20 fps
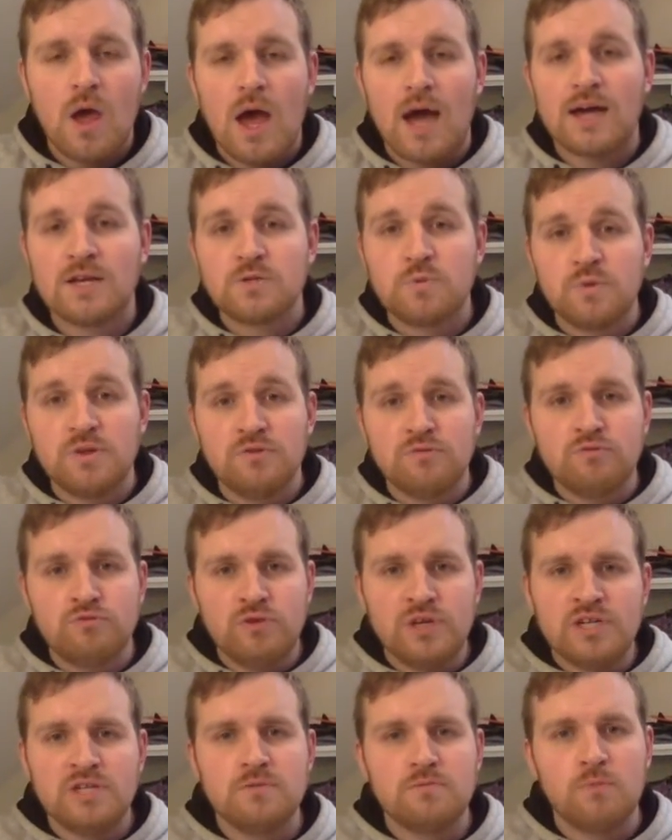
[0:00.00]
As we
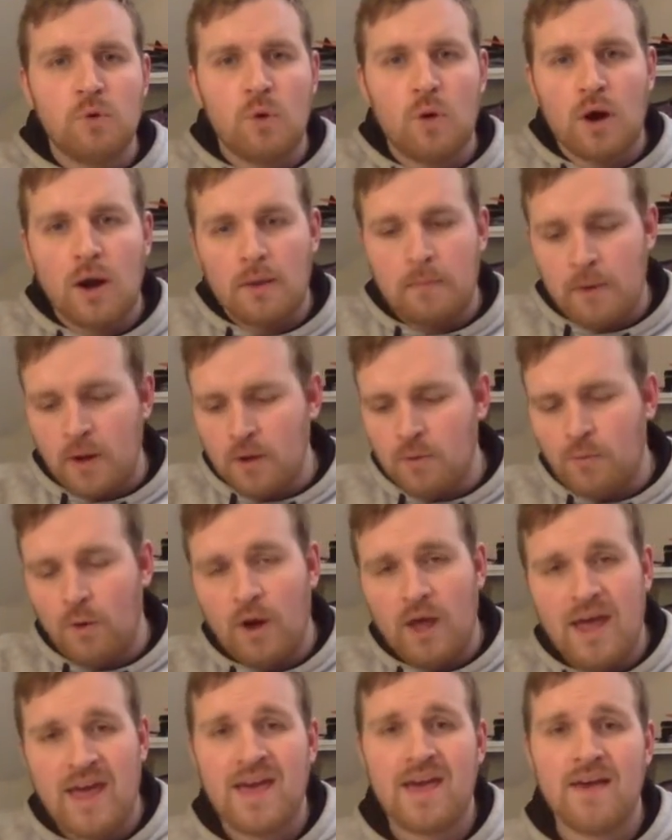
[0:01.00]
read more about
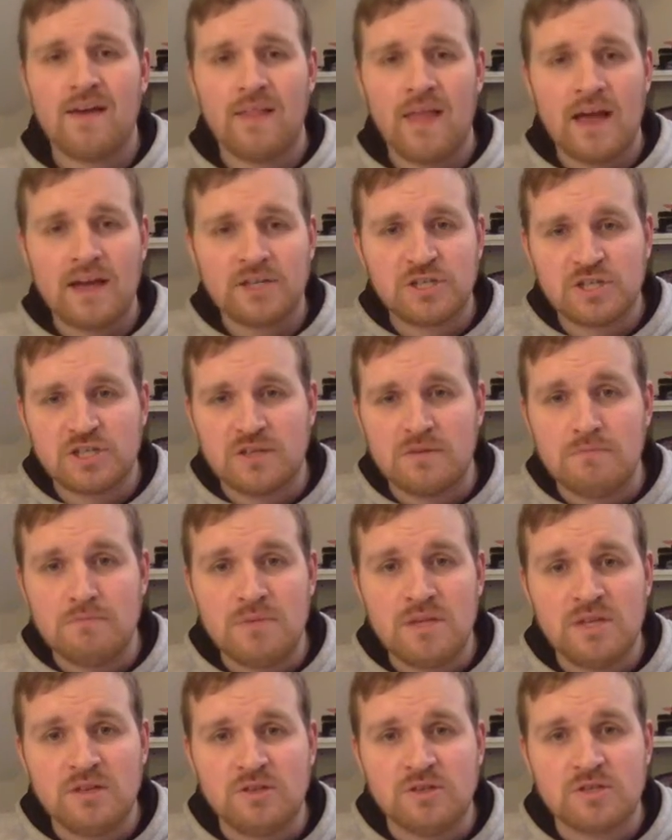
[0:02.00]
what hell actually
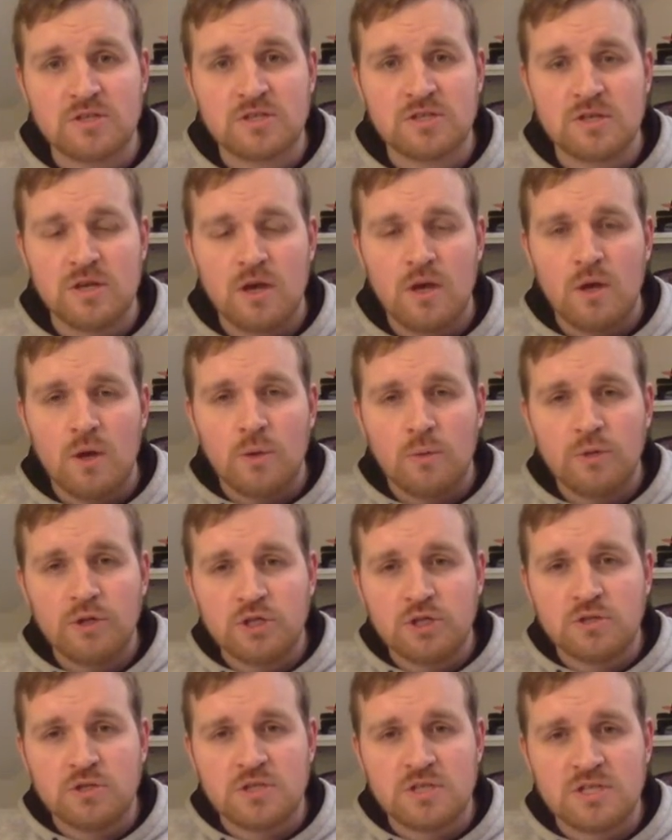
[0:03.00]
means, we
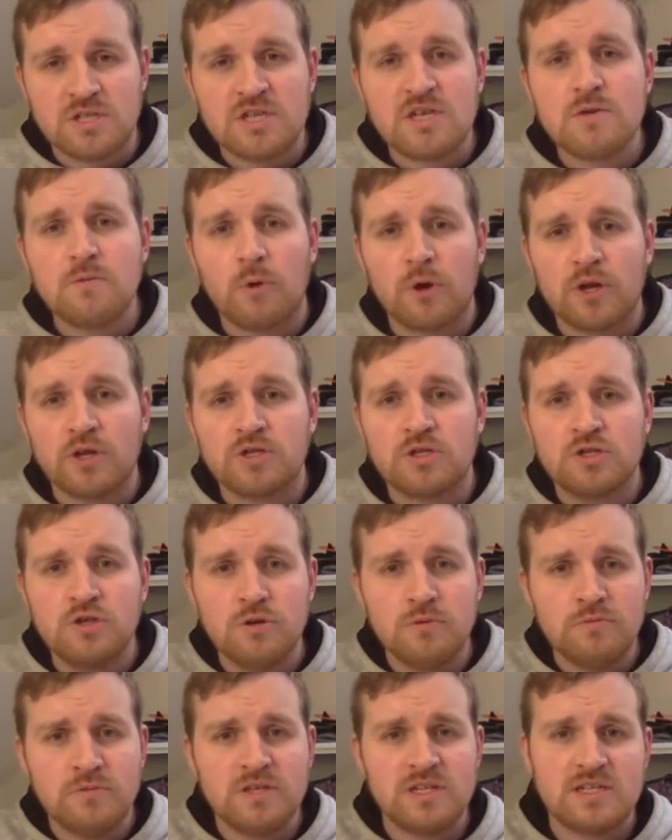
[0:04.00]
should see what a
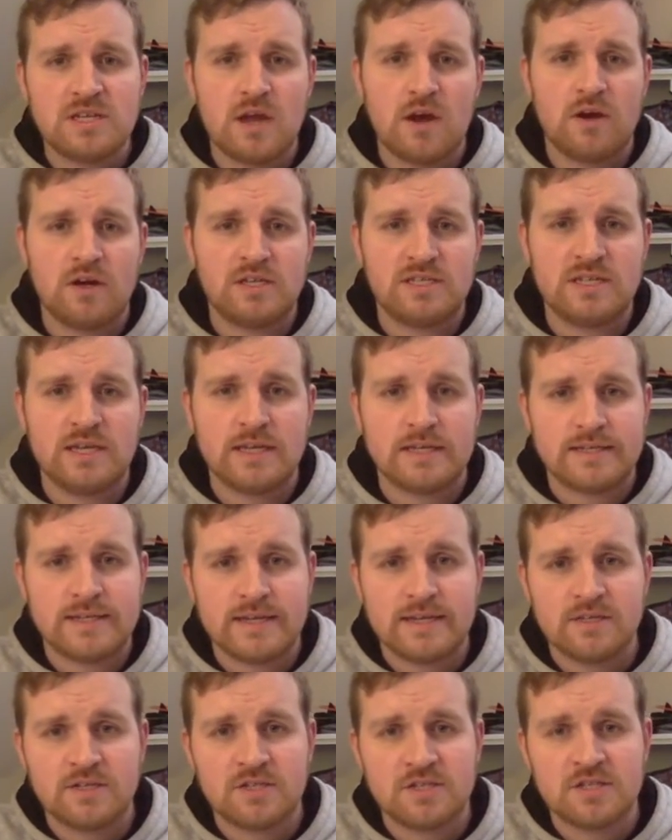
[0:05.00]
doomed eternity it
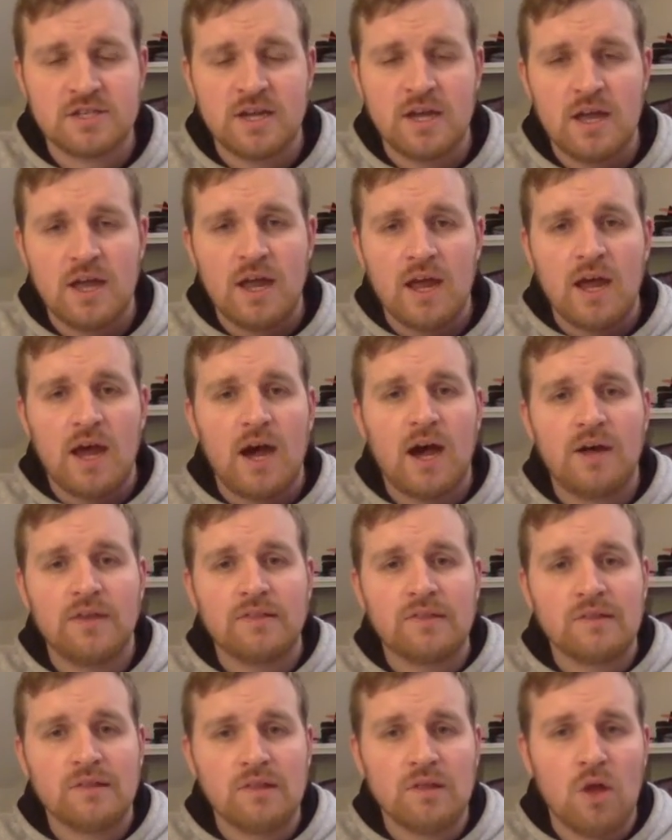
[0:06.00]
is
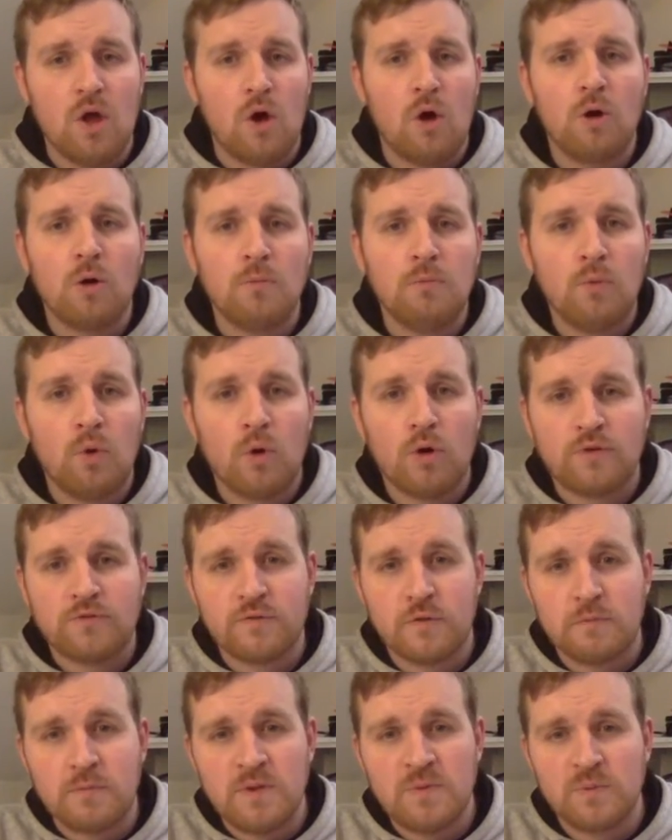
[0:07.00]
and long more
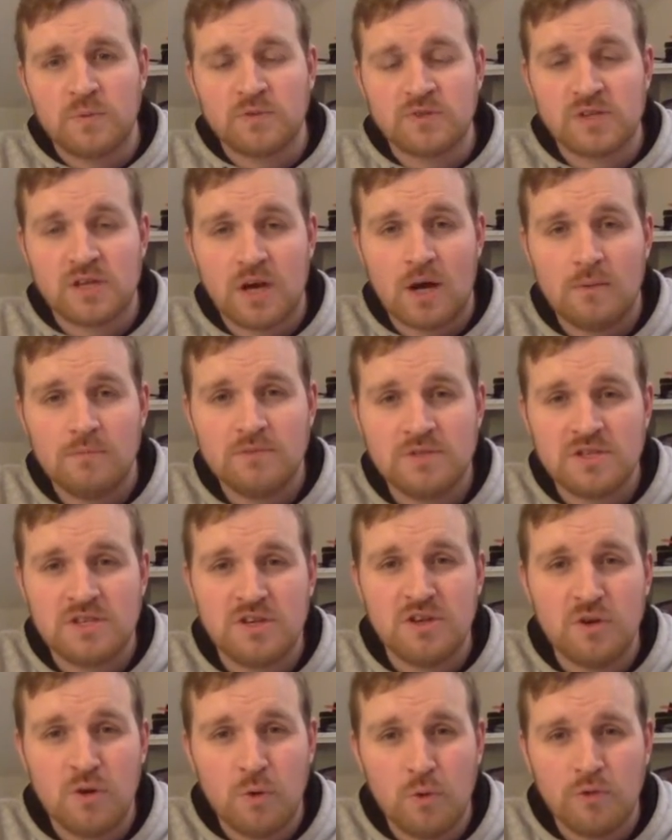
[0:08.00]
for people to come to
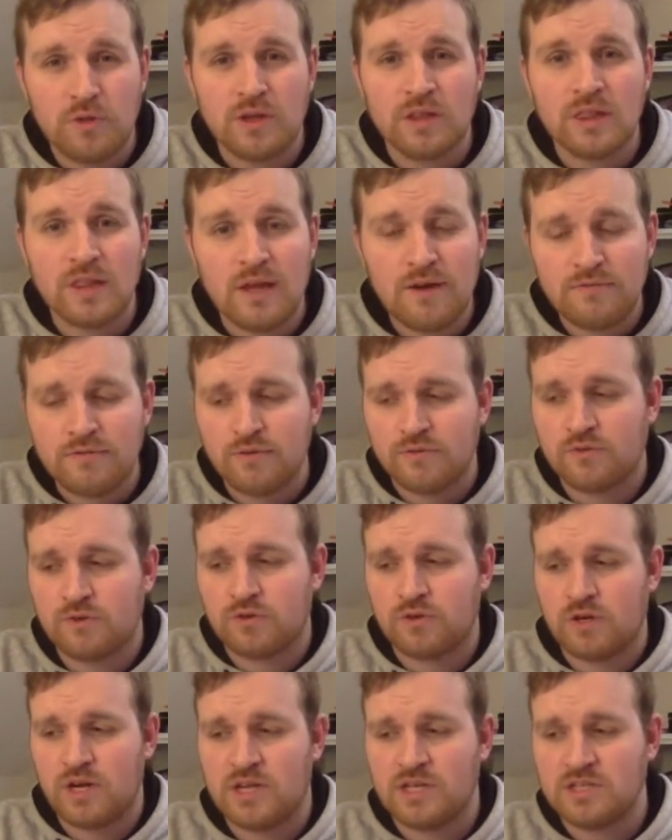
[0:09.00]
know the love of
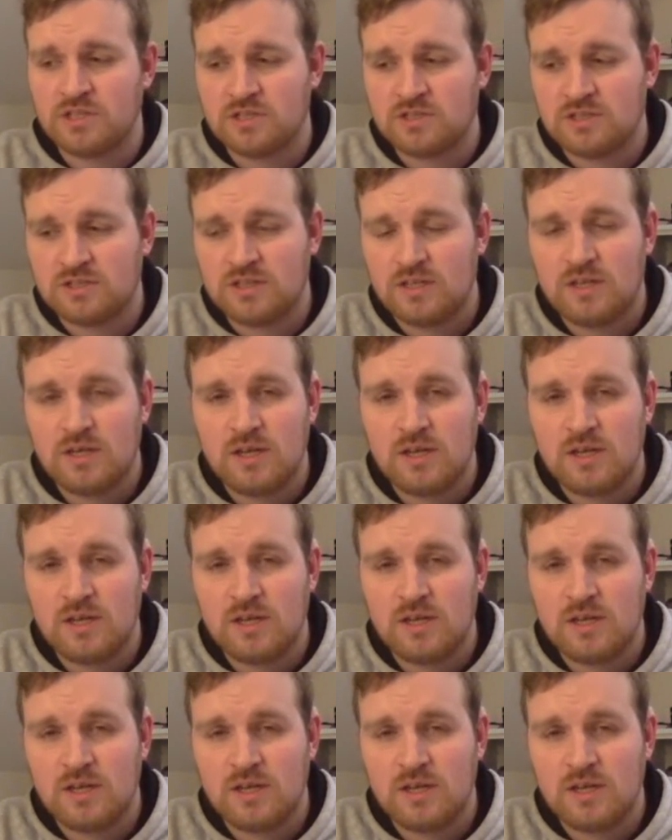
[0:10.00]
Christ.